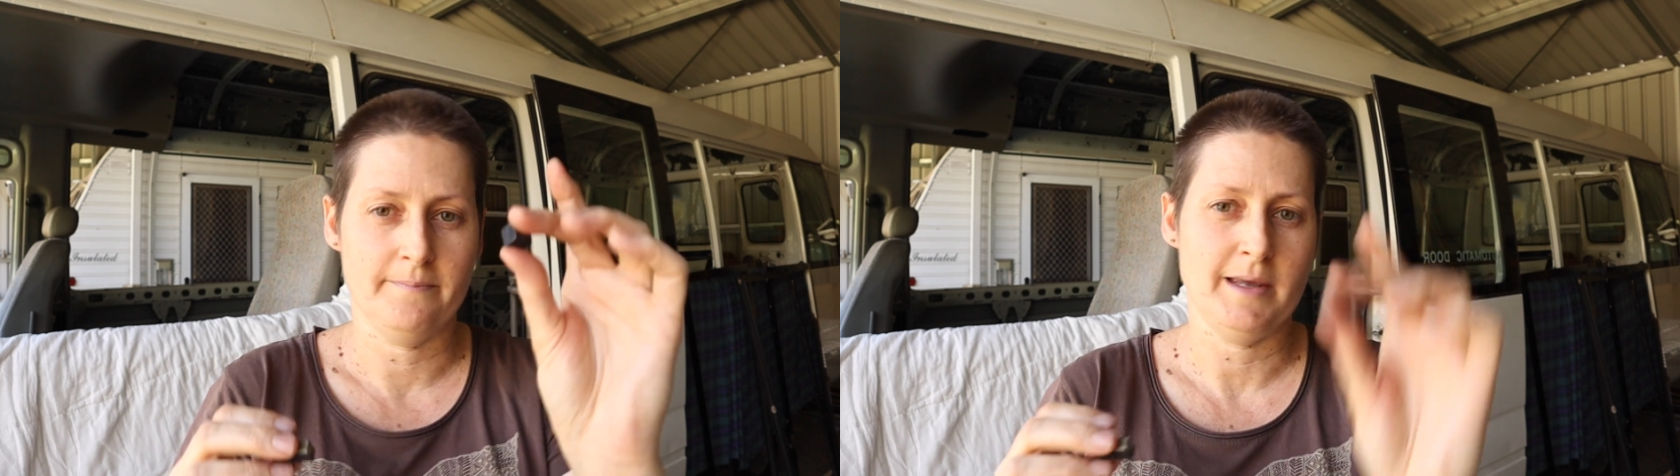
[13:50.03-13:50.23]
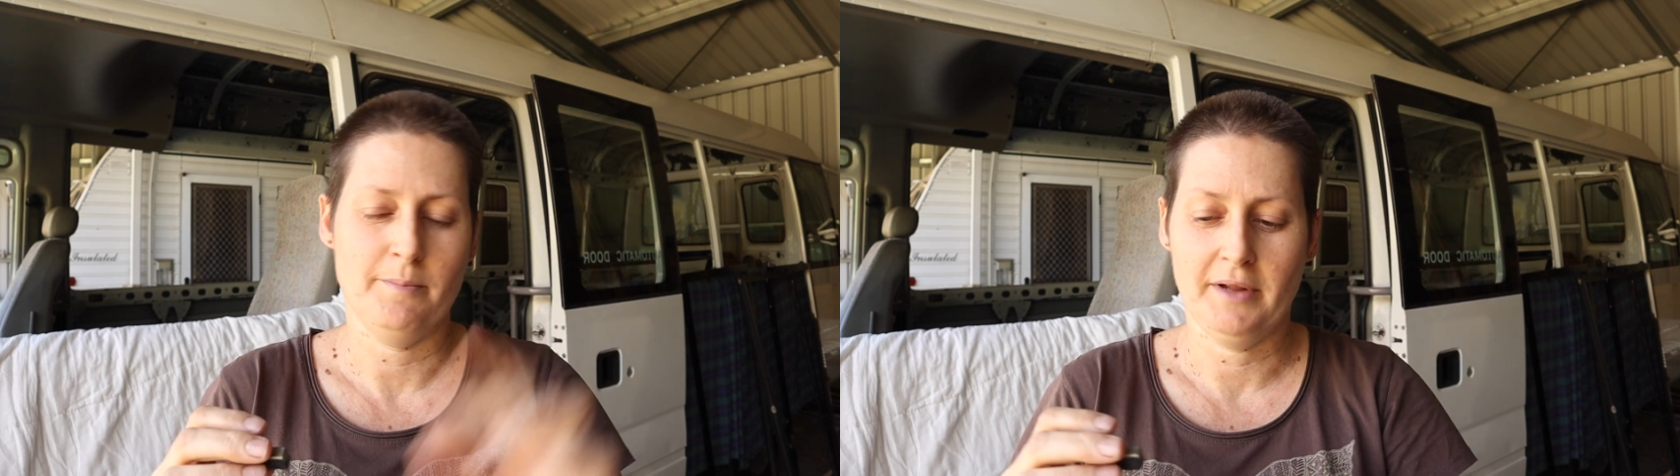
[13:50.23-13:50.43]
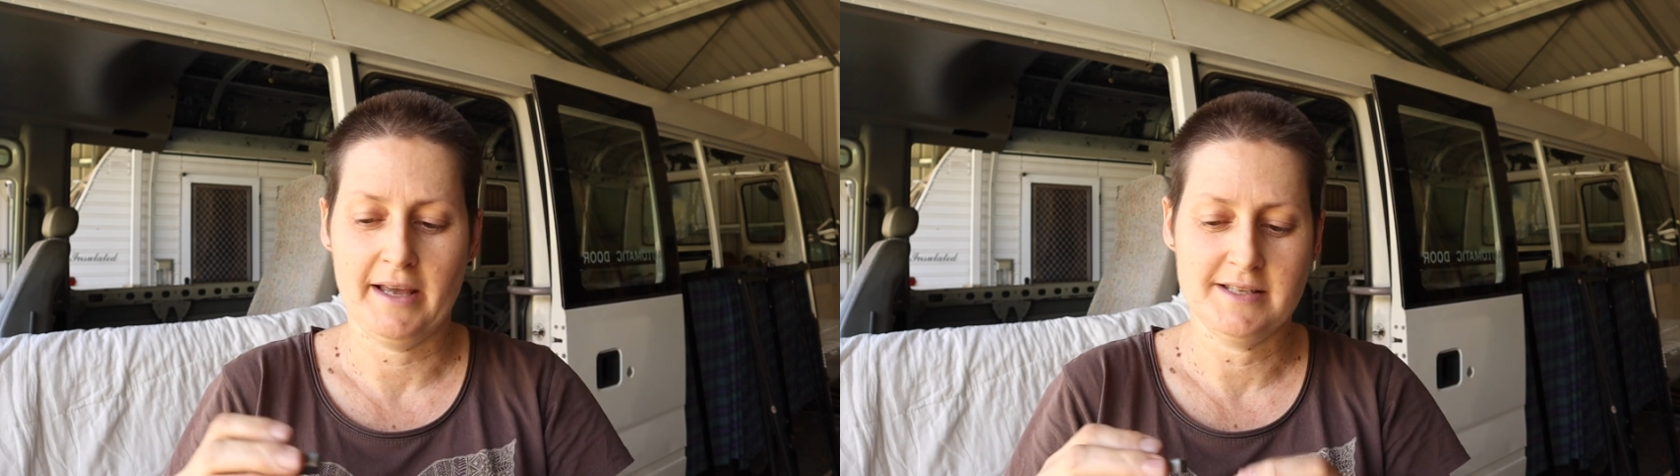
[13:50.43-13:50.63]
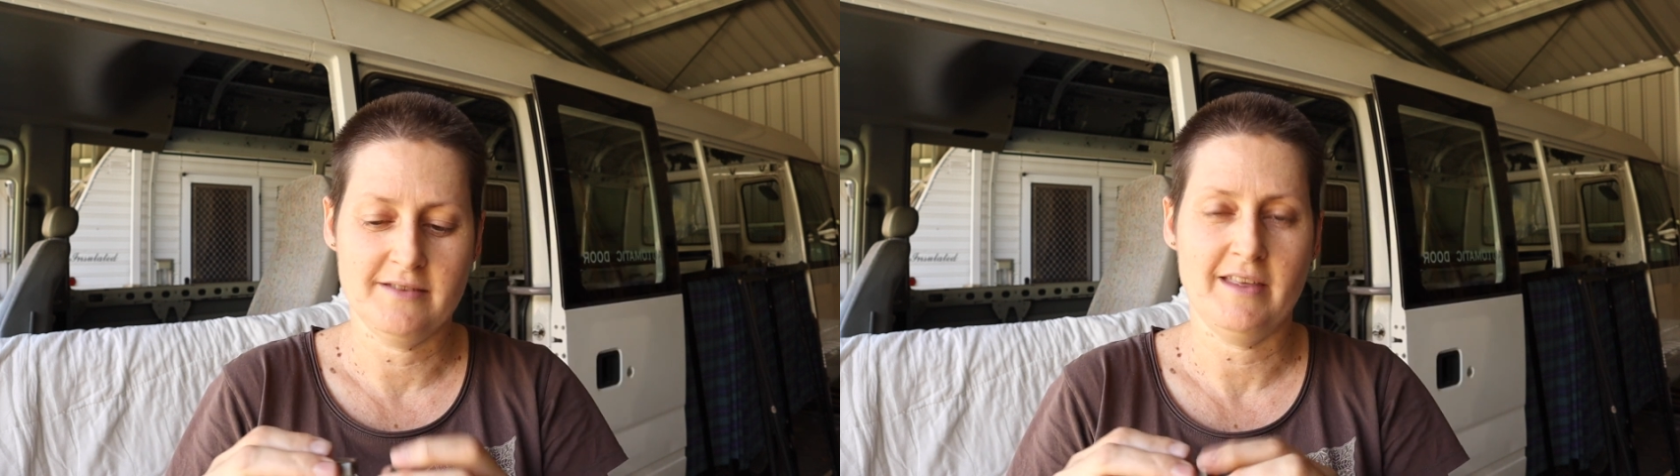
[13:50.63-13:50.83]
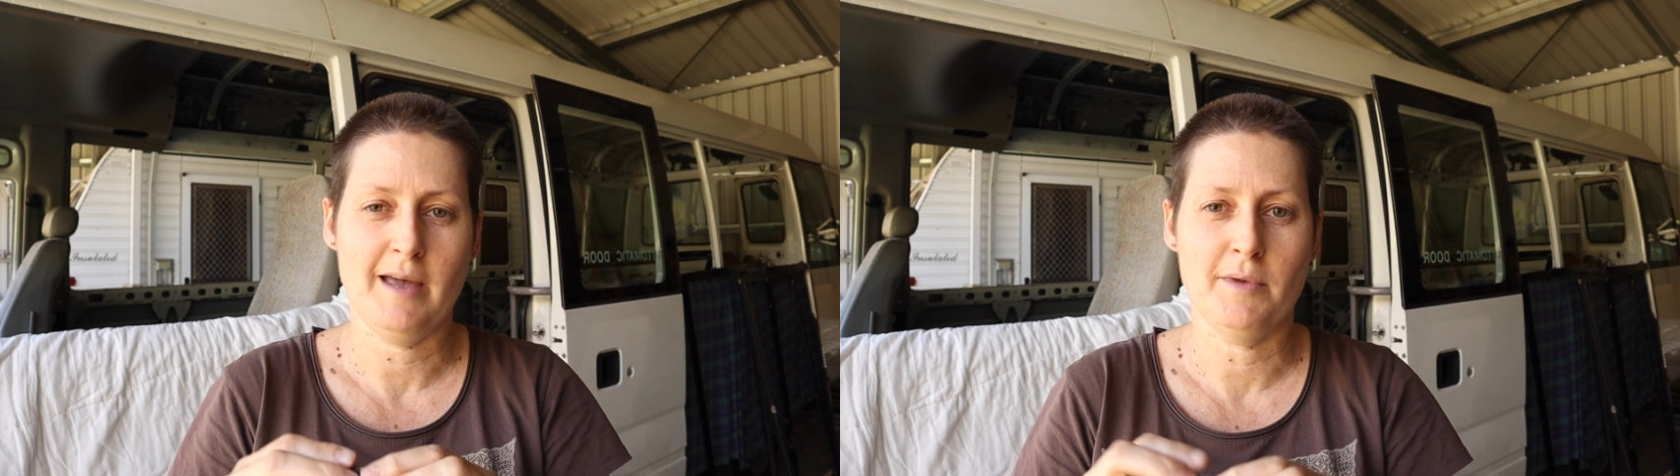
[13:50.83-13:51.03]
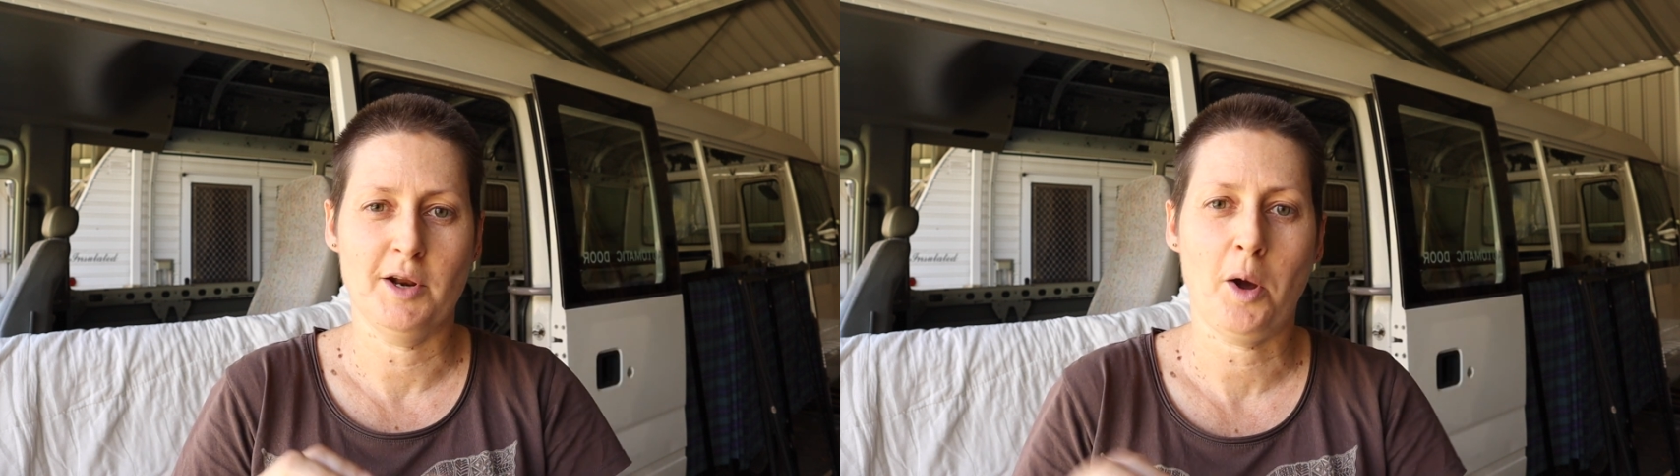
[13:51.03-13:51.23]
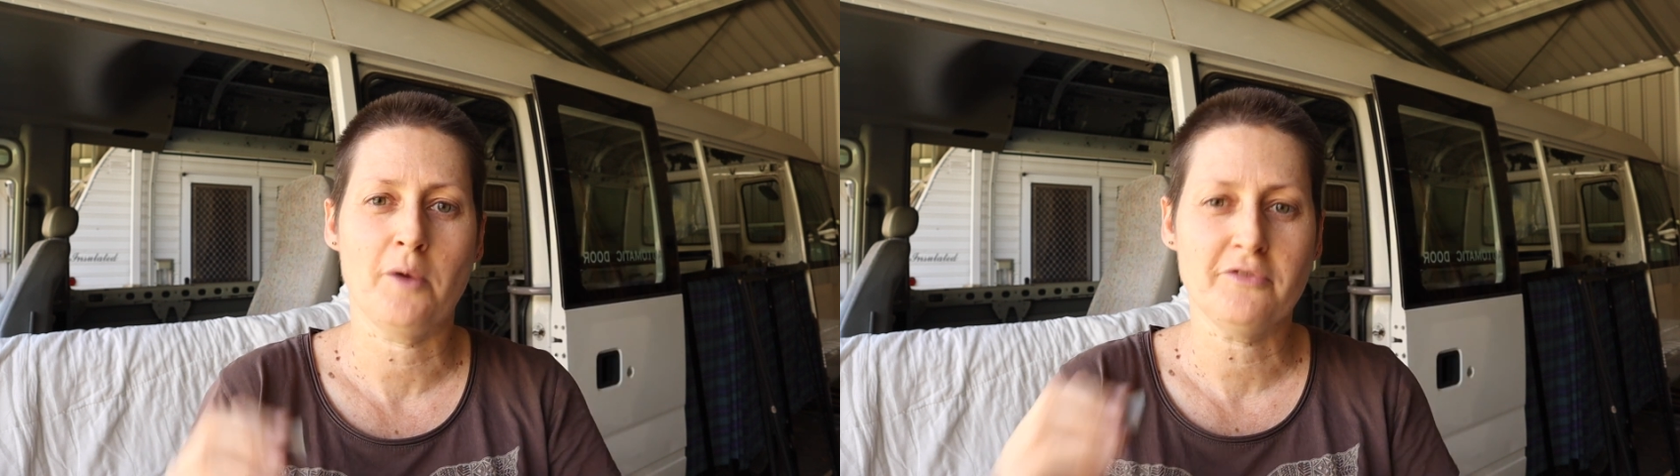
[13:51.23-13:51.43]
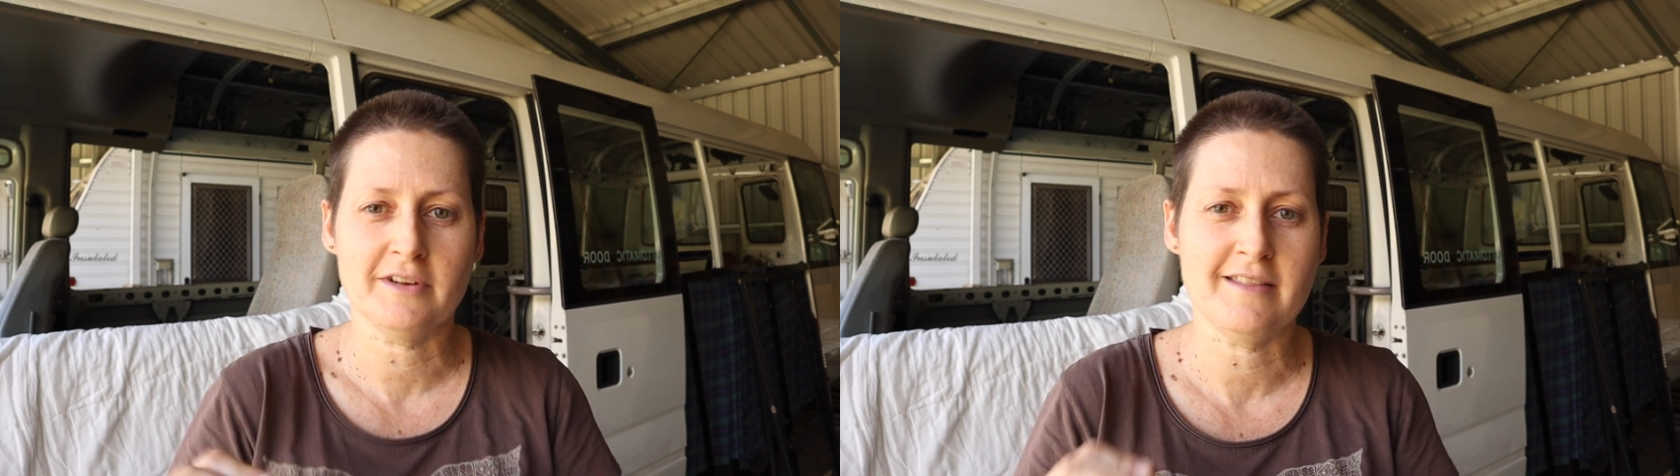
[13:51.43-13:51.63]
in place of them, and
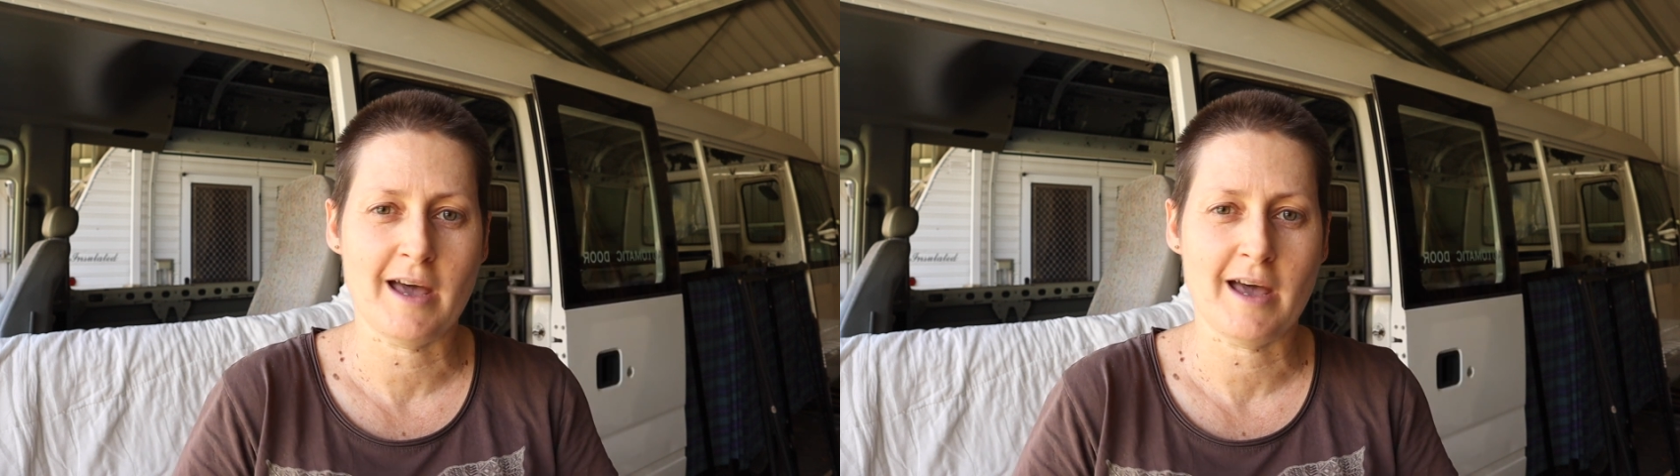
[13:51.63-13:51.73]
hopefully